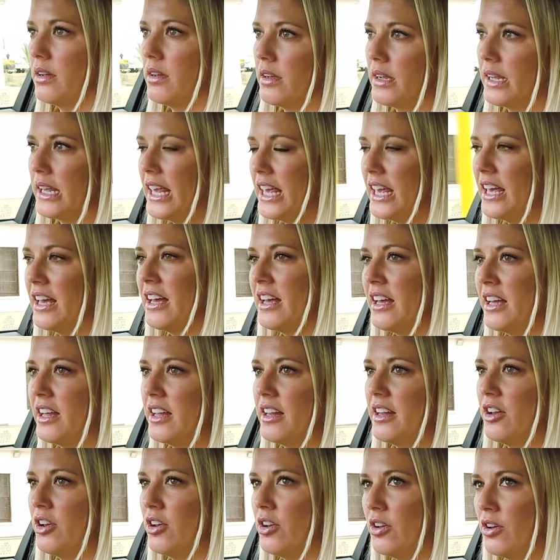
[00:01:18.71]
Kia
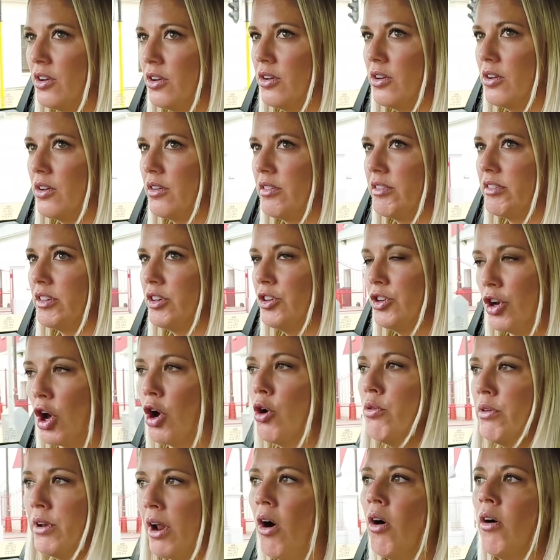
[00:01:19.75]
no
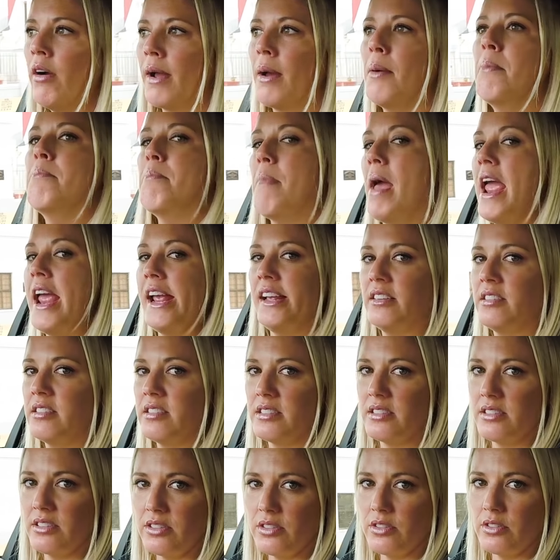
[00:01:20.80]
longer
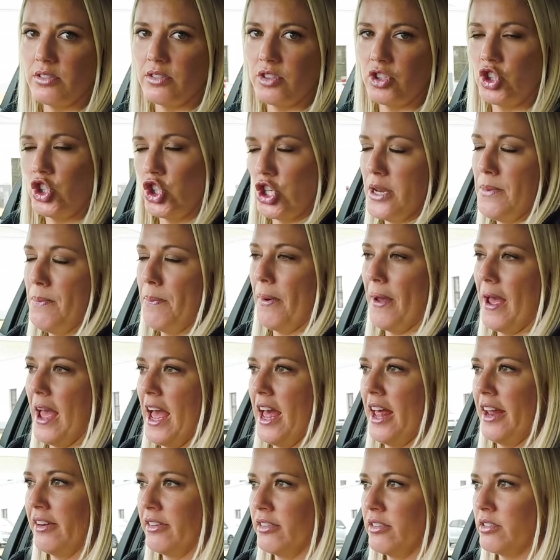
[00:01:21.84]
makes cheap
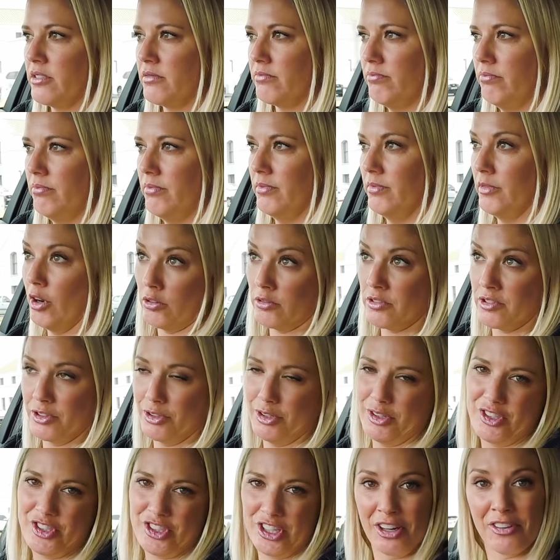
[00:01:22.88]
and not
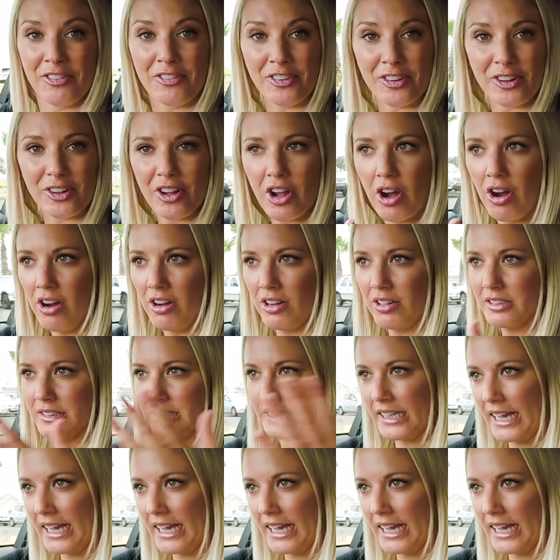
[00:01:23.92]
so cheerful cars.